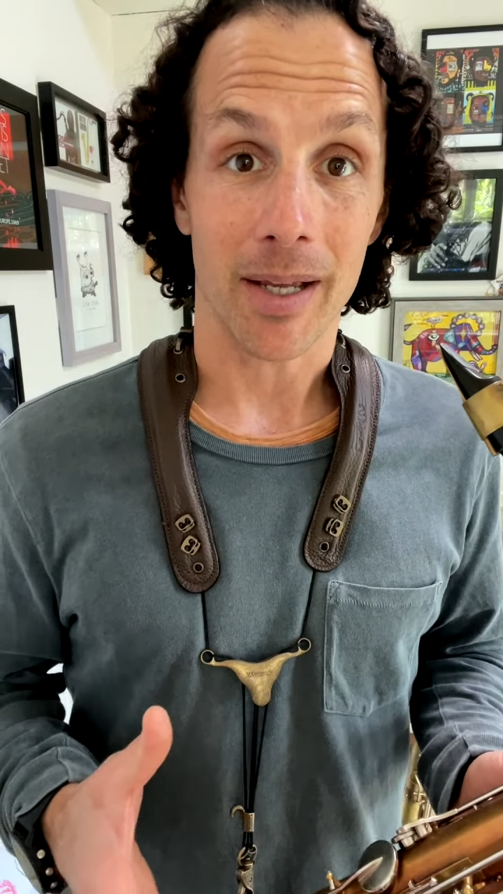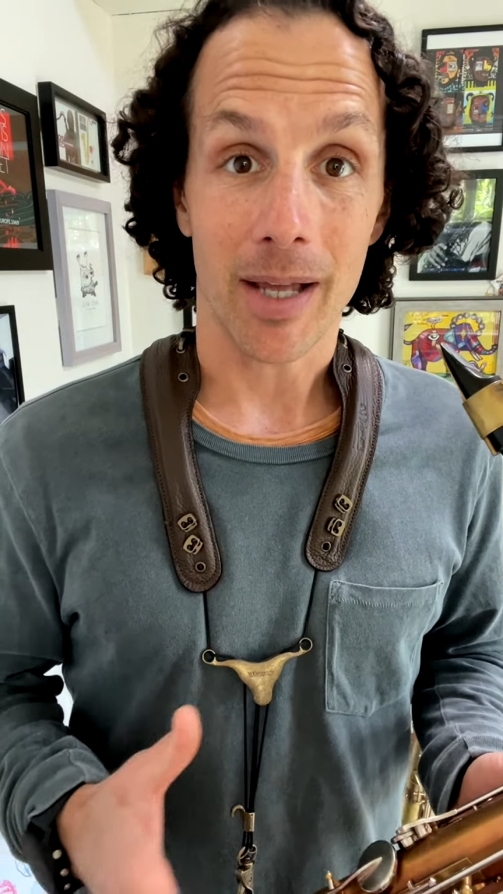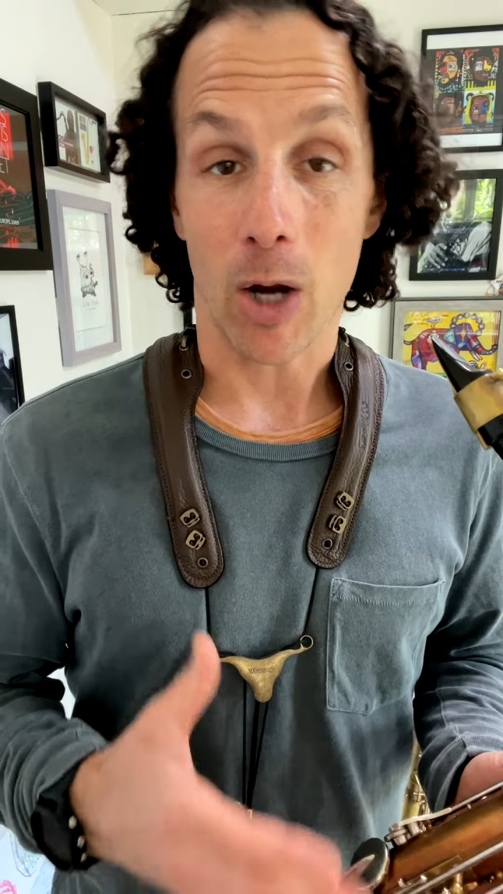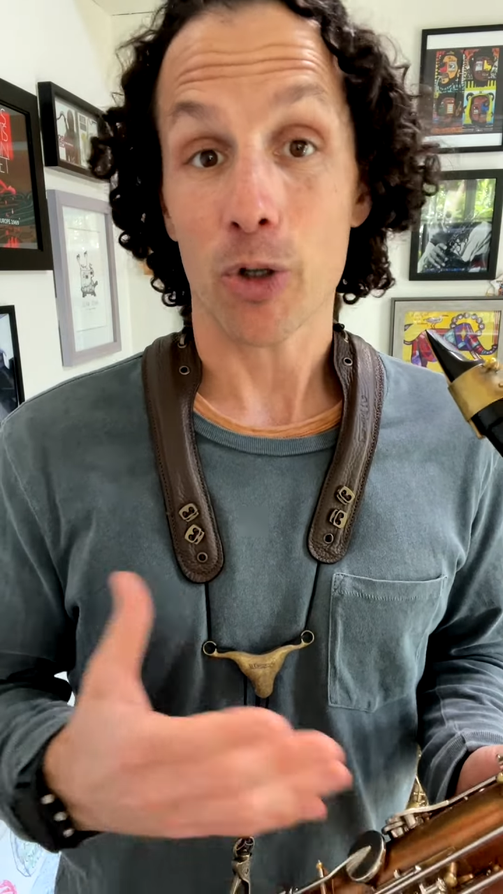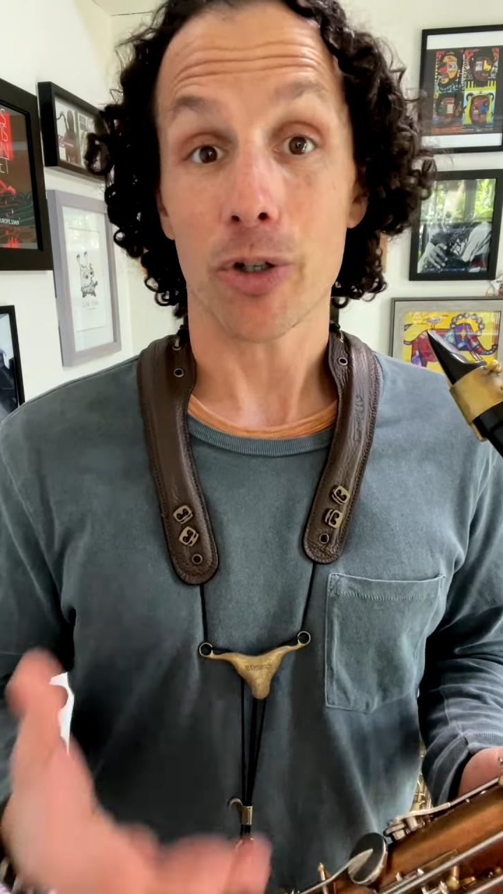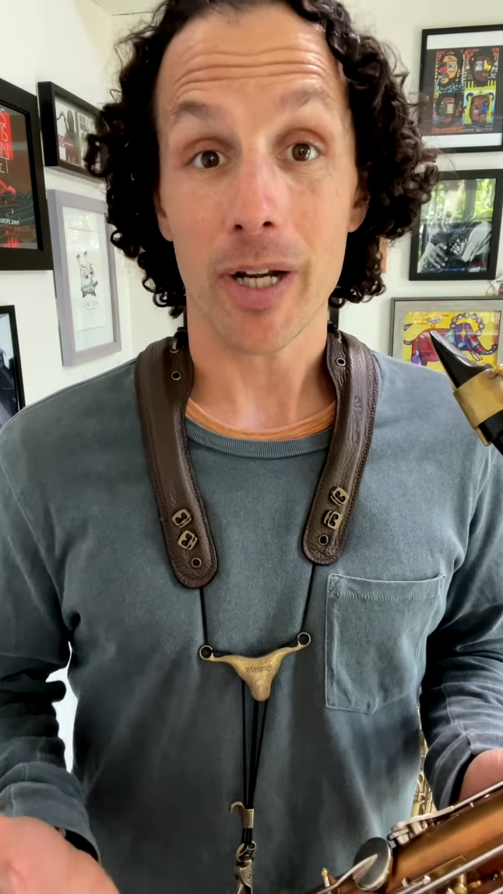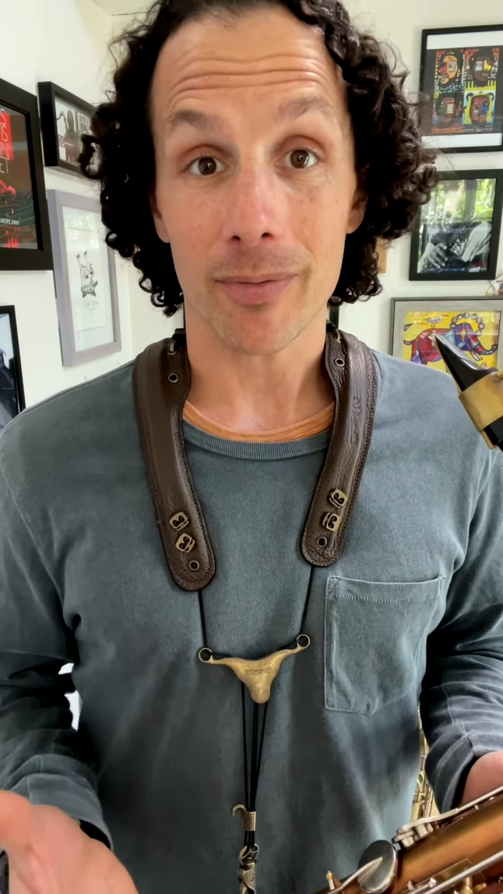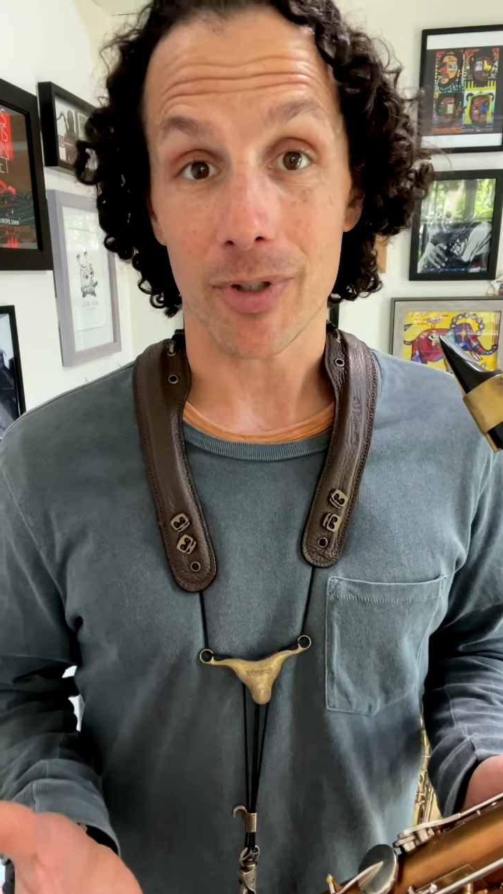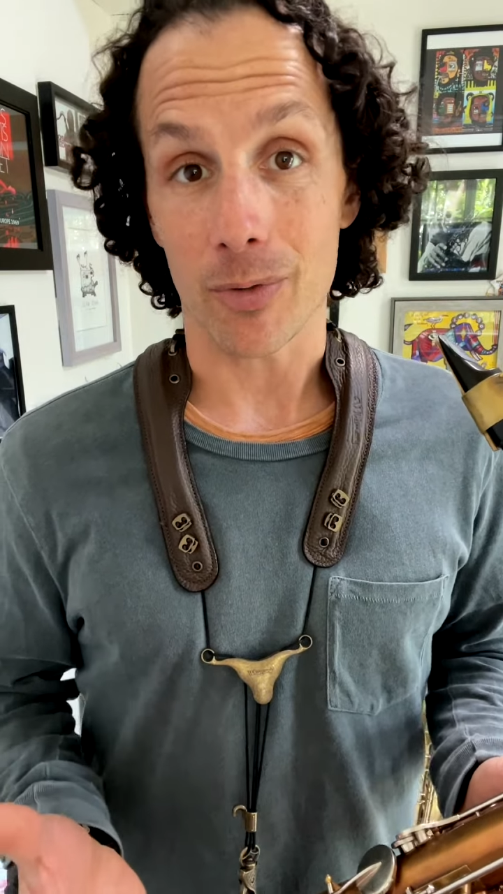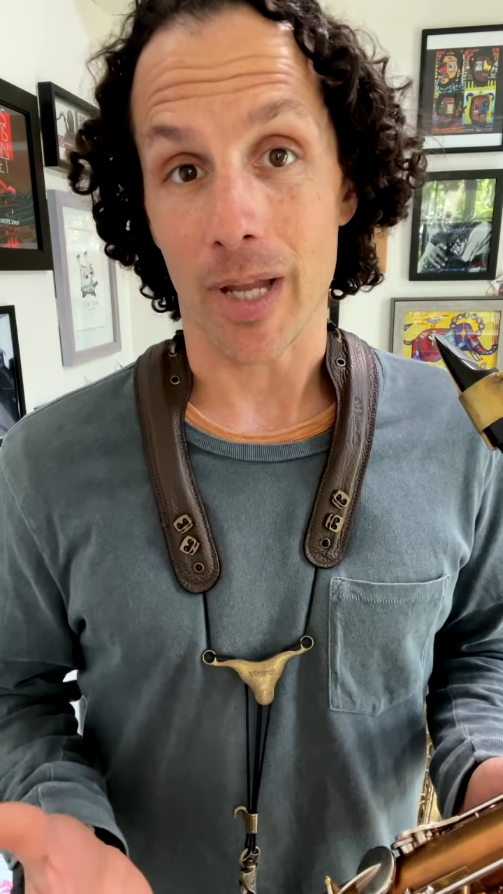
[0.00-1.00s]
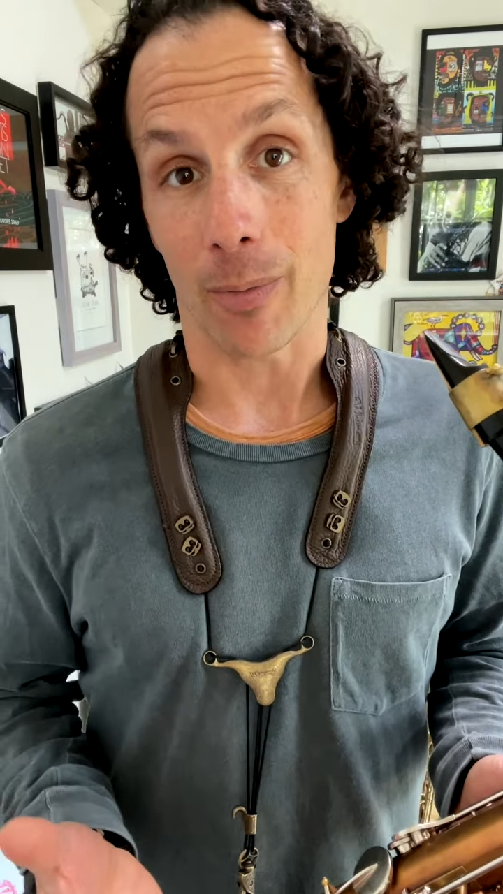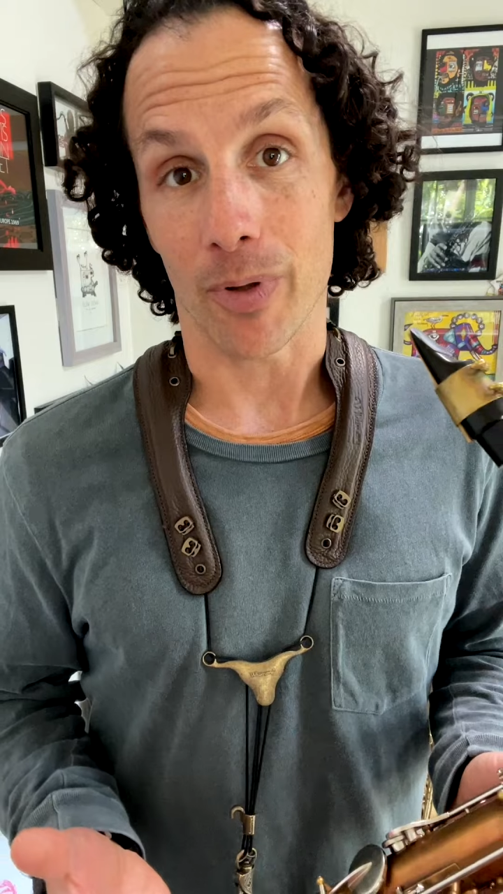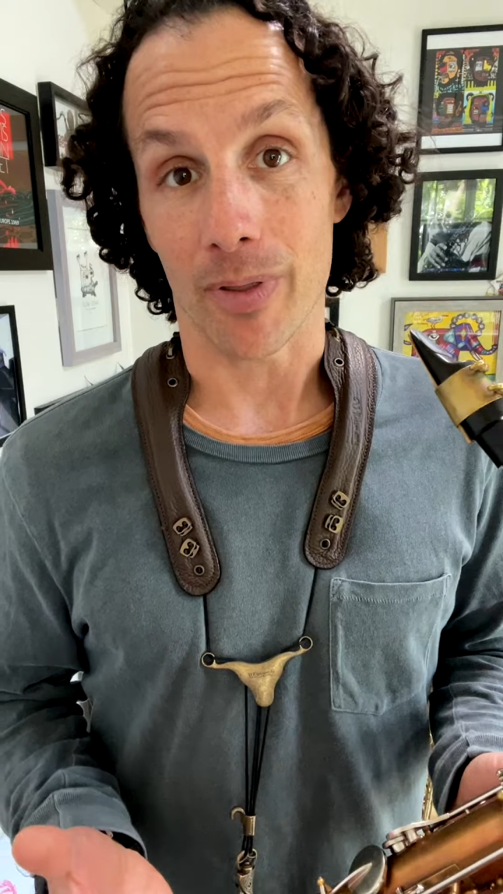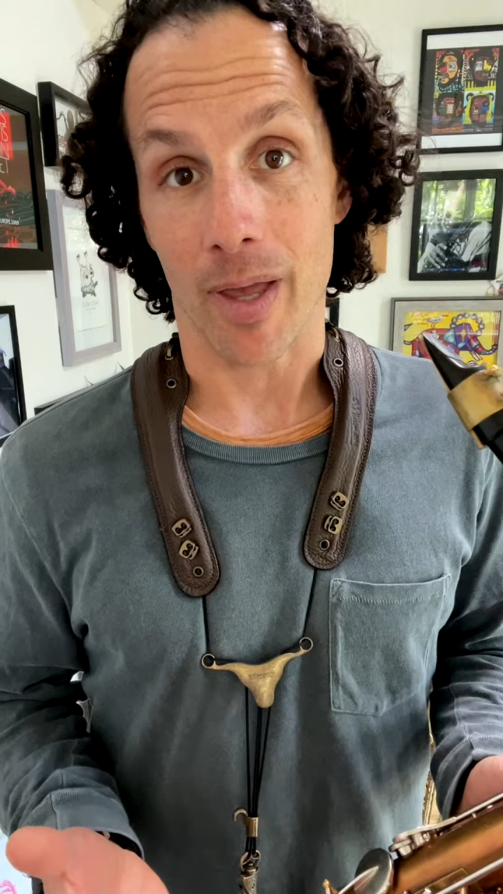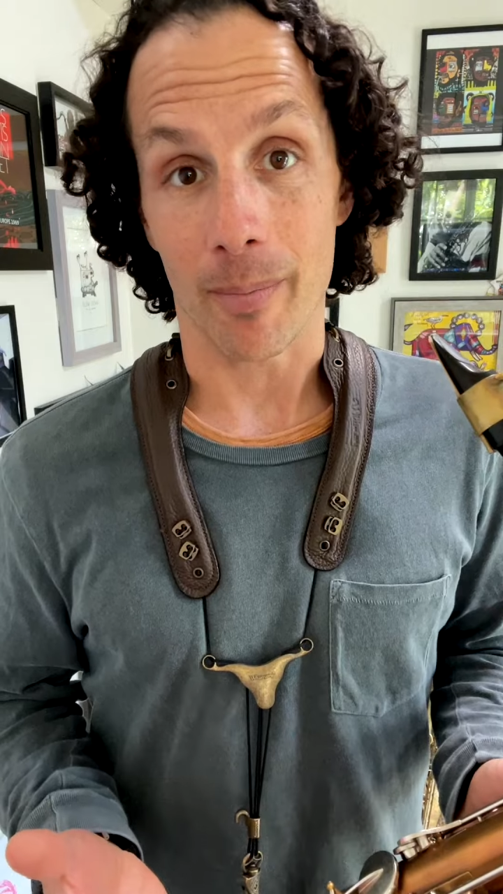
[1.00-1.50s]
how creative do you get
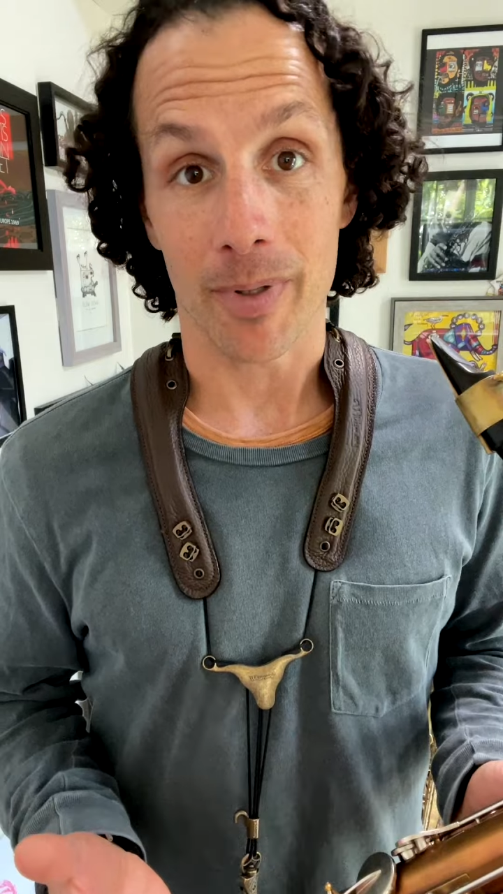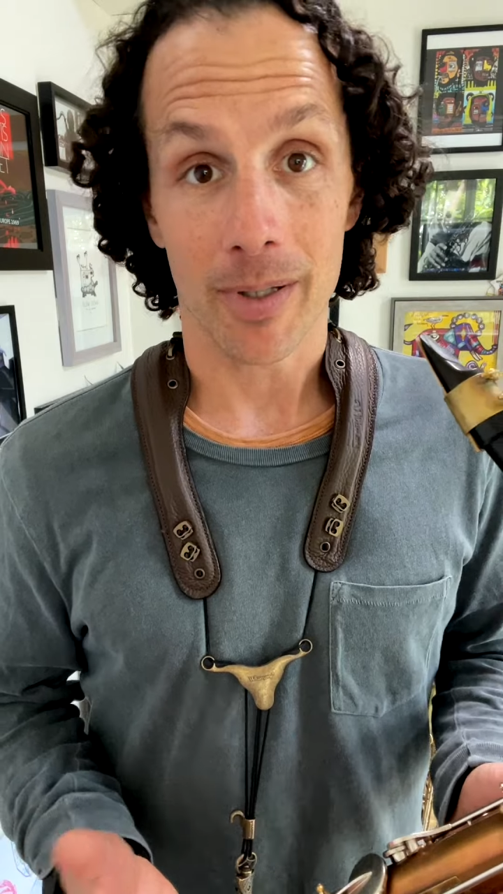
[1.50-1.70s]
with them?